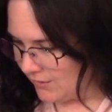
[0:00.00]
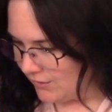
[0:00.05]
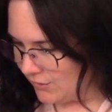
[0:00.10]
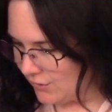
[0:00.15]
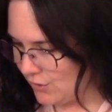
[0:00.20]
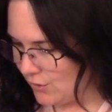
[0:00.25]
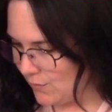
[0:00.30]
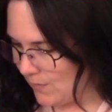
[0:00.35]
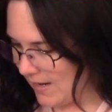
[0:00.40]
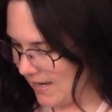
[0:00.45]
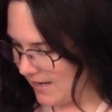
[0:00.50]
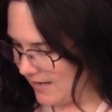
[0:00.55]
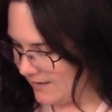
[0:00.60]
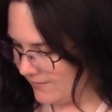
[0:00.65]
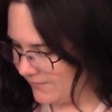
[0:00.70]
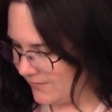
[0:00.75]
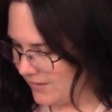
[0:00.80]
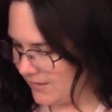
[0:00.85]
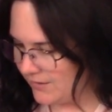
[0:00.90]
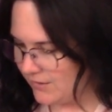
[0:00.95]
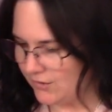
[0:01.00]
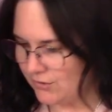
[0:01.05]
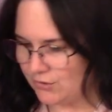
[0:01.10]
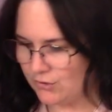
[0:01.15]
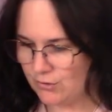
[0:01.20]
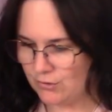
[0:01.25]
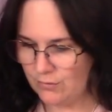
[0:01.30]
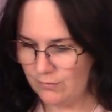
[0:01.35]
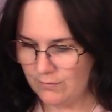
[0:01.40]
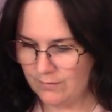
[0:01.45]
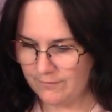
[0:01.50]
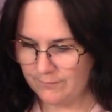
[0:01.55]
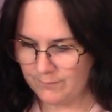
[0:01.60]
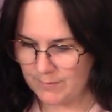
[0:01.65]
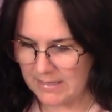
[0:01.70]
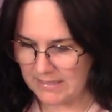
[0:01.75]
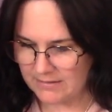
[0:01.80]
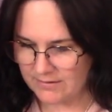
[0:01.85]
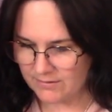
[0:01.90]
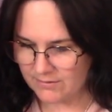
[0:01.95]
You have the Two of
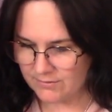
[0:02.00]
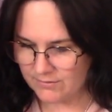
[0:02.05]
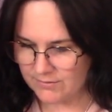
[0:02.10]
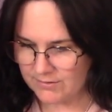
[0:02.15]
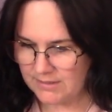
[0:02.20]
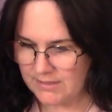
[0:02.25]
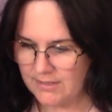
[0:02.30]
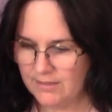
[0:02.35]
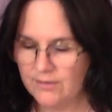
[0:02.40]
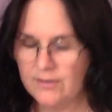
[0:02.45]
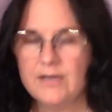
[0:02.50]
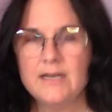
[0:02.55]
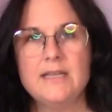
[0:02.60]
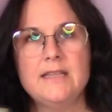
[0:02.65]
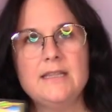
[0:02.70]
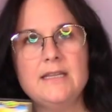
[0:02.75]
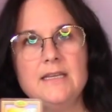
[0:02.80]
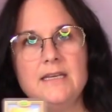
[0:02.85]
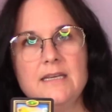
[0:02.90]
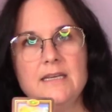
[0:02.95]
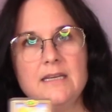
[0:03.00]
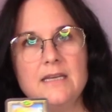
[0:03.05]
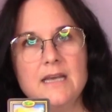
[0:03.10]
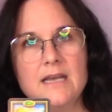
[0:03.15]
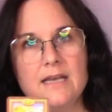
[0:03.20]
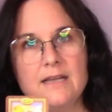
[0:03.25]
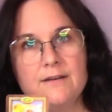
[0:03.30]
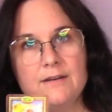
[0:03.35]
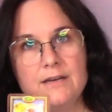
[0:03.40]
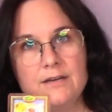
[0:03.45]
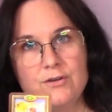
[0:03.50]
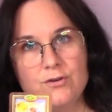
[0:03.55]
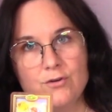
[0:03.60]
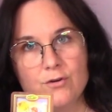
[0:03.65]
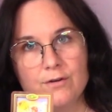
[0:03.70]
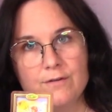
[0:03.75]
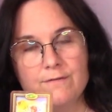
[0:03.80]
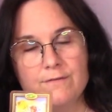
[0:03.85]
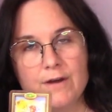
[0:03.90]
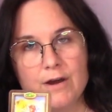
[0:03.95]
Pentacles here in the in, in
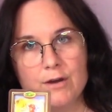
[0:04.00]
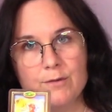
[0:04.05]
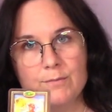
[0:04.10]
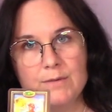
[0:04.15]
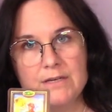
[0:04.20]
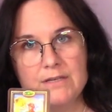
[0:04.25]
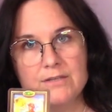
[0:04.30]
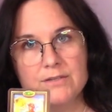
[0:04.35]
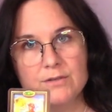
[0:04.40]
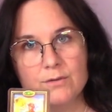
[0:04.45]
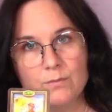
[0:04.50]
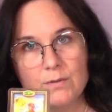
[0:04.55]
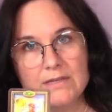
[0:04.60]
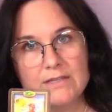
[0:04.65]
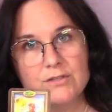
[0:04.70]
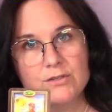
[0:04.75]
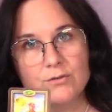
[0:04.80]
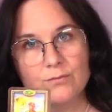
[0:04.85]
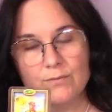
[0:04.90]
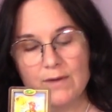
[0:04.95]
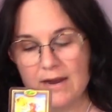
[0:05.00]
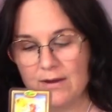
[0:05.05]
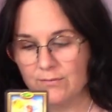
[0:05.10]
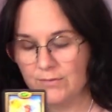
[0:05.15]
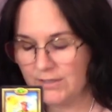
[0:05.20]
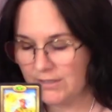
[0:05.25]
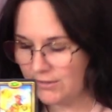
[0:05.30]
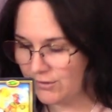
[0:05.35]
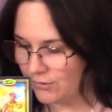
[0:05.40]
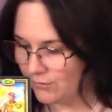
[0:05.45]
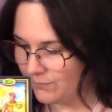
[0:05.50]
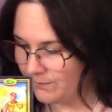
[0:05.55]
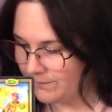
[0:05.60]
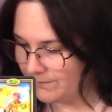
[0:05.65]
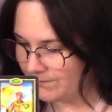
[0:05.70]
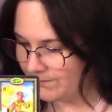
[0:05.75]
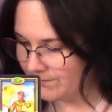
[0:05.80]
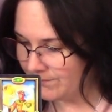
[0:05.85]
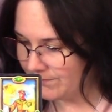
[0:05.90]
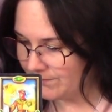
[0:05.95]
your environment, so what's surrounding
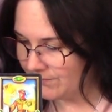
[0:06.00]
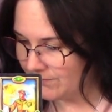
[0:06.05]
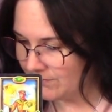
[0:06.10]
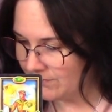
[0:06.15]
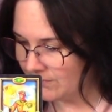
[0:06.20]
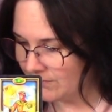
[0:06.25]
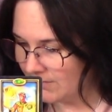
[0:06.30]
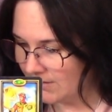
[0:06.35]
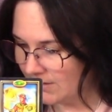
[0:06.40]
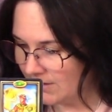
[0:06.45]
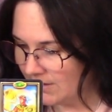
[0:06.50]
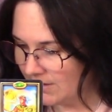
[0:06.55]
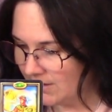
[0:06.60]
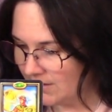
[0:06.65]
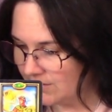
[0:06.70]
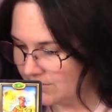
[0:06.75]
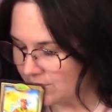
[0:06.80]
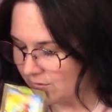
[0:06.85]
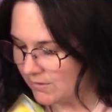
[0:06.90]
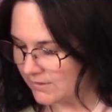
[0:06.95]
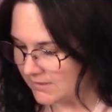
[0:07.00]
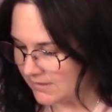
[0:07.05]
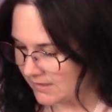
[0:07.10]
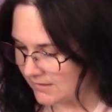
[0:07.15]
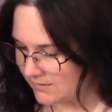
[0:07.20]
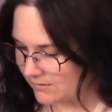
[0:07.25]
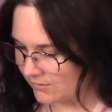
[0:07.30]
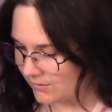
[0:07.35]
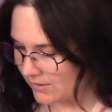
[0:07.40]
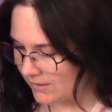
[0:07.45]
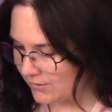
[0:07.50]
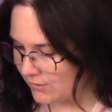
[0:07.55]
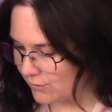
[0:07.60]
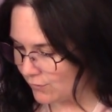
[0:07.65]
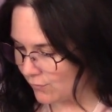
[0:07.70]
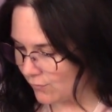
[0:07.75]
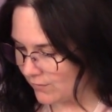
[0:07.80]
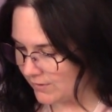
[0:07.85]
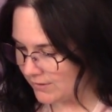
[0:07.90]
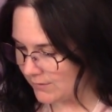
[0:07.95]
you. So it does look like
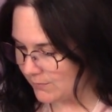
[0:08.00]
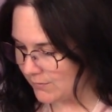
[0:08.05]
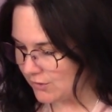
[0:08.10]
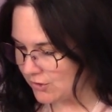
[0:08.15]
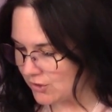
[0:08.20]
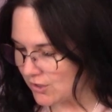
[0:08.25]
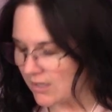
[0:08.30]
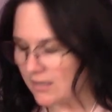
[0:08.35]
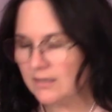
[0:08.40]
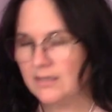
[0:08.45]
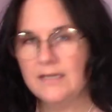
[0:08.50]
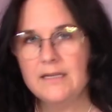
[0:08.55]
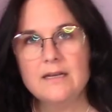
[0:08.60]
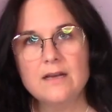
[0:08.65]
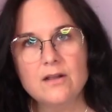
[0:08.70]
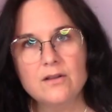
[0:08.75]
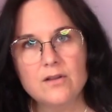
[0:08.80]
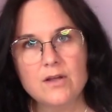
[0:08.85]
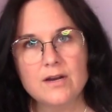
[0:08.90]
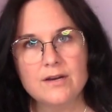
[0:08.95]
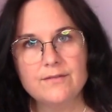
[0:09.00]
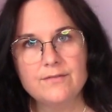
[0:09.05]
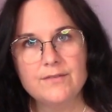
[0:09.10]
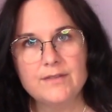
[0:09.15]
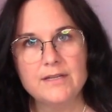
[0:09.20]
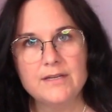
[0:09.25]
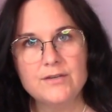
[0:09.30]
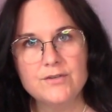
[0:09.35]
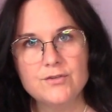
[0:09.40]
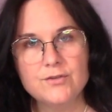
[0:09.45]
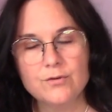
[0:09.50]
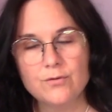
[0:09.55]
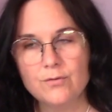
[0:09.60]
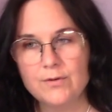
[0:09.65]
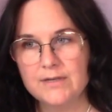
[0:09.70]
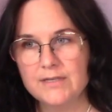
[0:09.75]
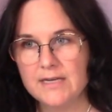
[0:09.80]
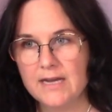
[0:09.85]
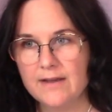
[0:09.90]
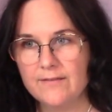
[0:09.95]
you're going to be juggling a lot of things. You're
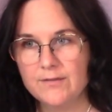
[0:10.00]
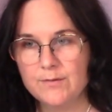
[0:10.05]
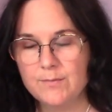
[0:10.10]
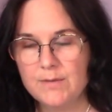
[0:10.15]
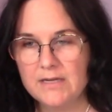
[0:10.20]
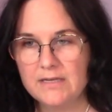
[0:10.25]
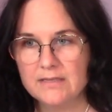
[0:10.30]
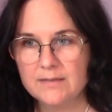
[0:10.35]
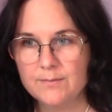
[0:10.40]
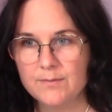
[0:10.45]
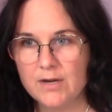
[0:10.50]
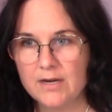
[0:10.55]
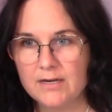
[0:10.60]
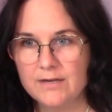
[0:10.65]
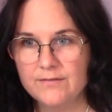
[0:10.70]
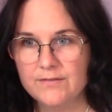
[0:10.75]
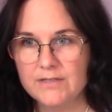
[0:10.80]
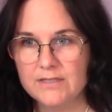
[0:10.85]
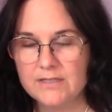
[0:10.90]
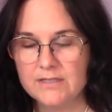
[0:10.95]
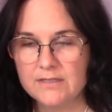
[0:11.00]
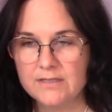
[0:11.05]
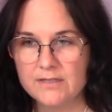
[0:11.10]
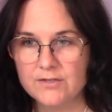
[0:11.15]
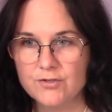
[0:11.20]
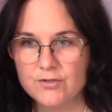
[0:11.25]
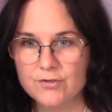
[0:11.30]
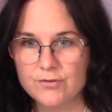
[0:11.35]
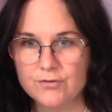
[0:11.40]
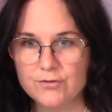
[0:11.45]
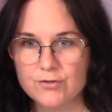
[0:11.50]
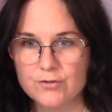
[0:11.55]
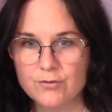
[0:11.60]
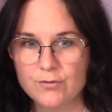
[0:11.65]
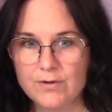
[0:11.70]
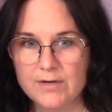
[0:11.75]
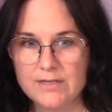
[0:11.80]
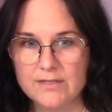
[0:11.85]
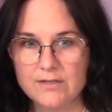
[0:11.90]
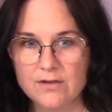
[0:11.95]
going to have to make some kind of a decision or
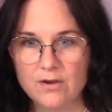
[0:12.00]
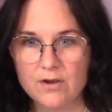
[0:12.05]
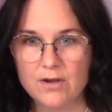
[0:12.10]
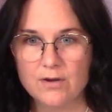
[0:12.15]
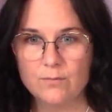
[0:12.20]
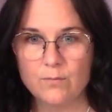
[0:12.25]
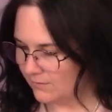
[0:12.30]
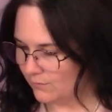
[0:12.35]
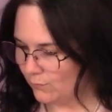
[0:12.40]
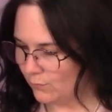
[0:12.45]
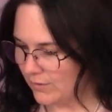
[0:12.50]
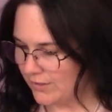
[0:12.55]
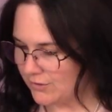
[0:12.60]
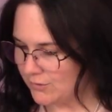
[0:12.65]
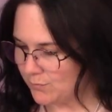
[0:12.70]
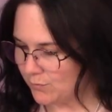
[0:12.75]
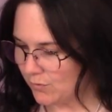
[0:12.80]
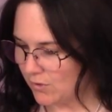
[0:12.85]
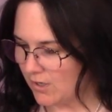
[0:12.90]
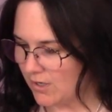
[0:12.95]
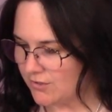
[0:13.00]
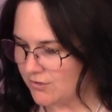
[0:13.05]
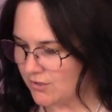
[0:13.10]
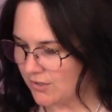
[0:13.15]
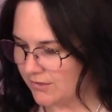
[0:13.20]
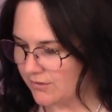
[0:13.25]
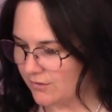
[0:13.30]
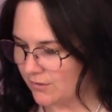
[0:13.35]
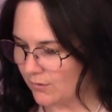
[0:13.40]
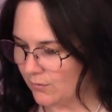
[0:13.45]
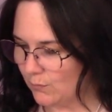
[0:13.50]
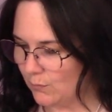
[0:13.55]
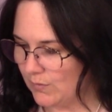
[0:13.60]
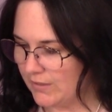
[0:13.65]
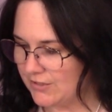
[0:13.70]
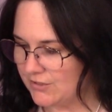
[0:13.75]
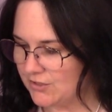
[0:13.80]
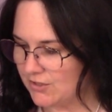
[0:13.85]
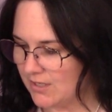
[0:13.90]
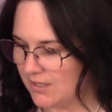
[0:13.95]
choice on which project or
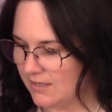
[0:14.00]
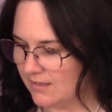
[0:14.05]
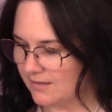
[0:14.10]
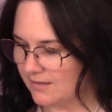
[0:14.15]
which